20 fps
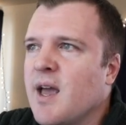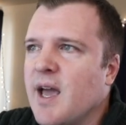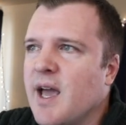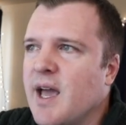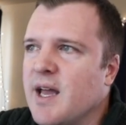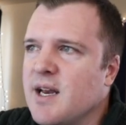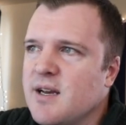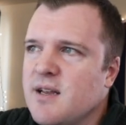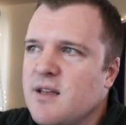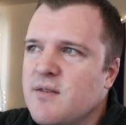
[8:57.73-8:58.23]

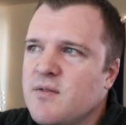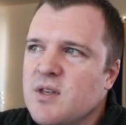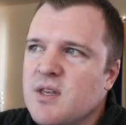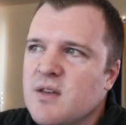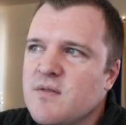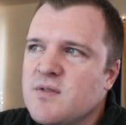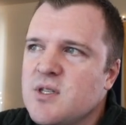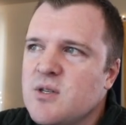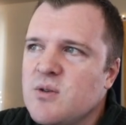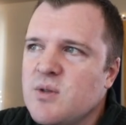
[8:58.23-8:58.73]
And it even
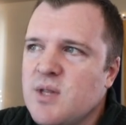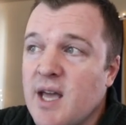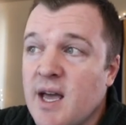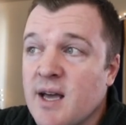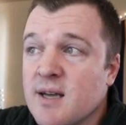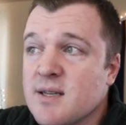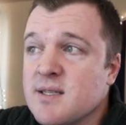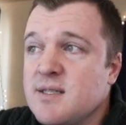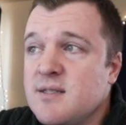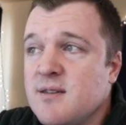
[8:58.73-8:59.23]
gives you the
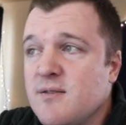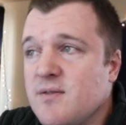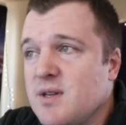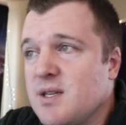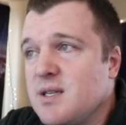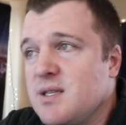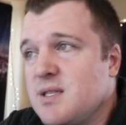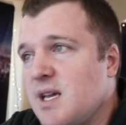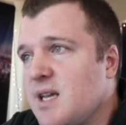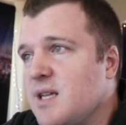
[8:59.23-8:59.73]

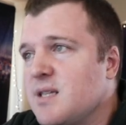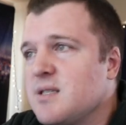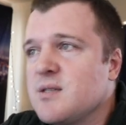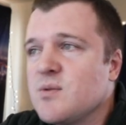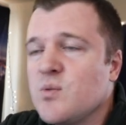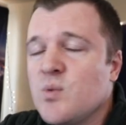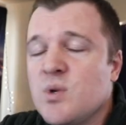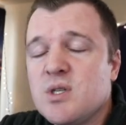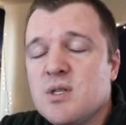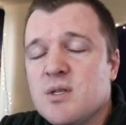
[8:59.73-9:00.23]
ex-dividend date,
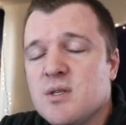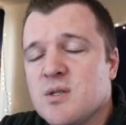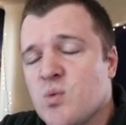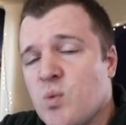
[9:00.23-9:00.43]
which is